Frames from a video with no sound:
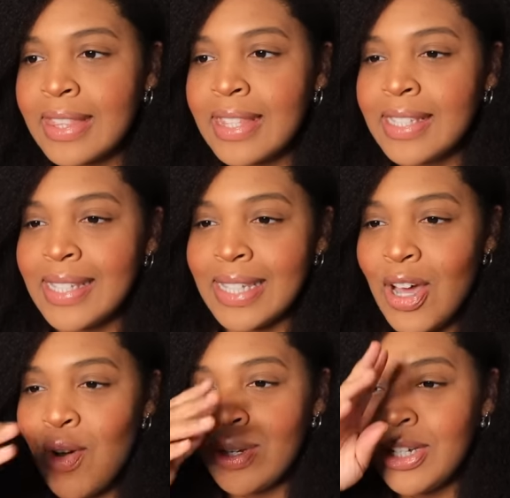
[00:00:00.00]
This
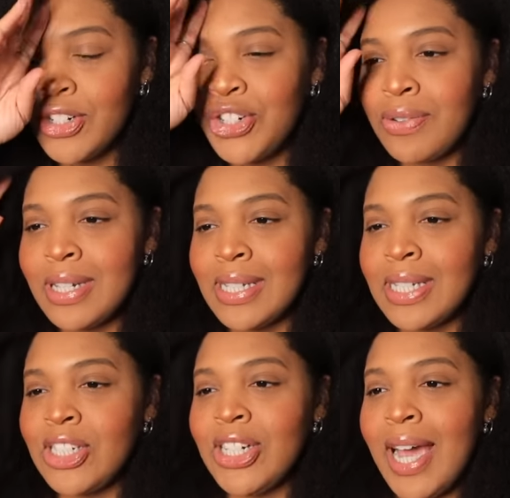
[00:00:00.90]
long,
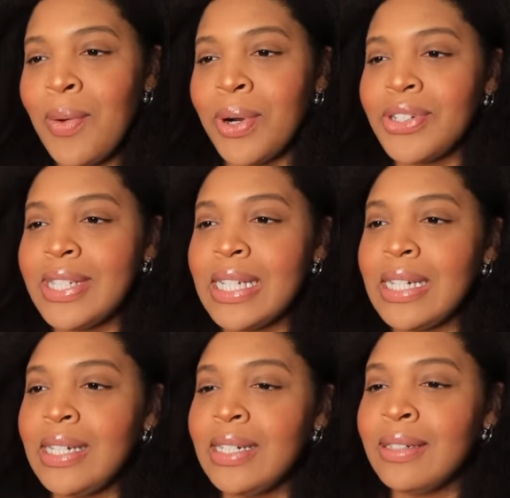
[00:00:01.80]
luxurious shower
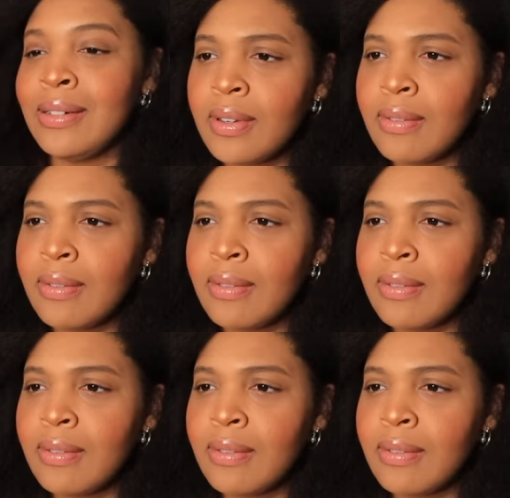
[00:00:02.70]
scene.